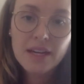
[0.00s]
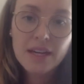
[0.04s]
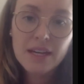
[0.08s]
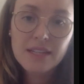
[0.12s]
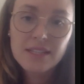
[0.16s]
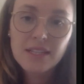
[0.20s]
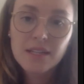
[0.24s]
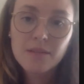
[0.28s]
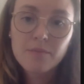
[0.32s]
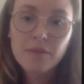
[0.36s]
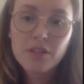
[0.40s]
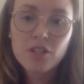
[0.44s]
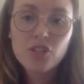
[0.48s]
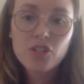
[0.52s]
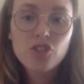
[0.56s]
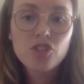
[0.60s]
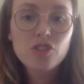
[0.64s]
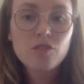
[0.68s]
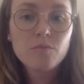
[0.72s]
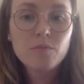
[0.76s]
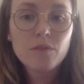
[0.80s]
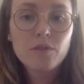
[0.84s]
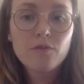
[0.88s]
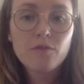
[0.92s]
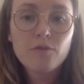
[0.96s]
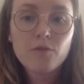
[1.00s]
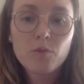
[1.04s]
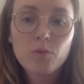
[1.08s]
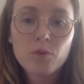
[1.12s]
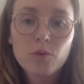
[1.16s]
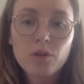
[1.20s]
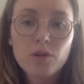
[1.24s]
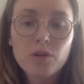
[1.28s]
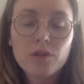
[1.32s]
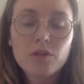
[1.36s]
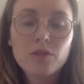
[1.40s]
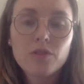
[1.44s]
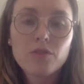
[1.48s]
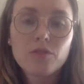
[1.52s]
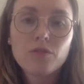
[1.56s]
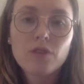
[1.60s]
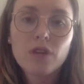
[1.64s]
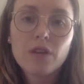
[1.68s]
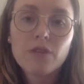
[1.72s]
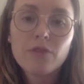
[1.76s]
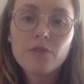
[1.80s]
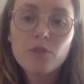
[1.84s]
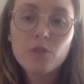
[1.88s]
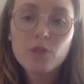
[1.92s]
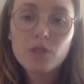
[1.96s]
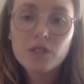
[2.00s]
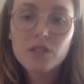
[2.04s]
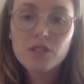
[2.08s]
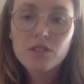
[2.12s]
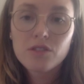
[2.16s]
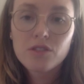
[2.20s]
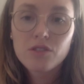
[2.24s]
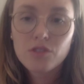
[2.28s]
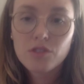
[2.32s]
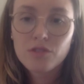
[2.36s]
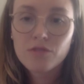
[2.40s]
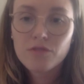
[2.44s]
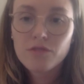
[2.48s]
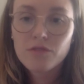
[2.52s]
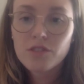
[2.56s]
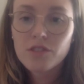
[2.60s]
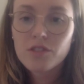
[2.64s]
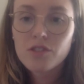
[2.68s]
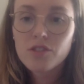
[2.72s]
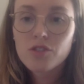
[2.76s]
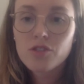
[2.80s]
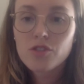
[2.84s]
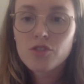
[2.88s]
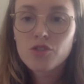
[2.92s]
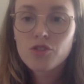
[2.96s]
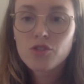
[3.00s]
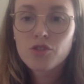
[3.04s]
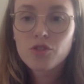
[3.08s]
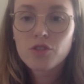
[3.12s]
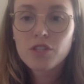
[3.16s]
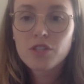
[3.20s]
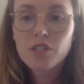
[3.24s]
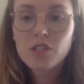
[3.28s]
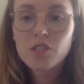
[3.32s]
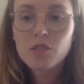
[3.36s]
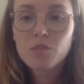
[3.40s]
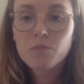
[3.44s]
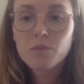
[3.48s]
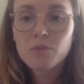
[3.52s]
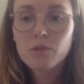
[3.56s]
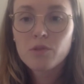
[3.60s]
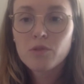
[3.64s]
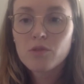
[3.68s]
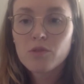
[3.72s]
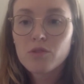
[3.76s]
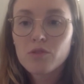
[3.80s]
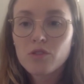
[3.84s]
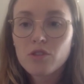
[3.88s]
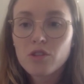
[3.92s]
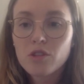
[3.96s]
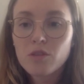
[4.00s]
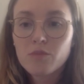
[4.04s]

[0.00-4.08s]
As I mentioned before, GraphQL servers should expose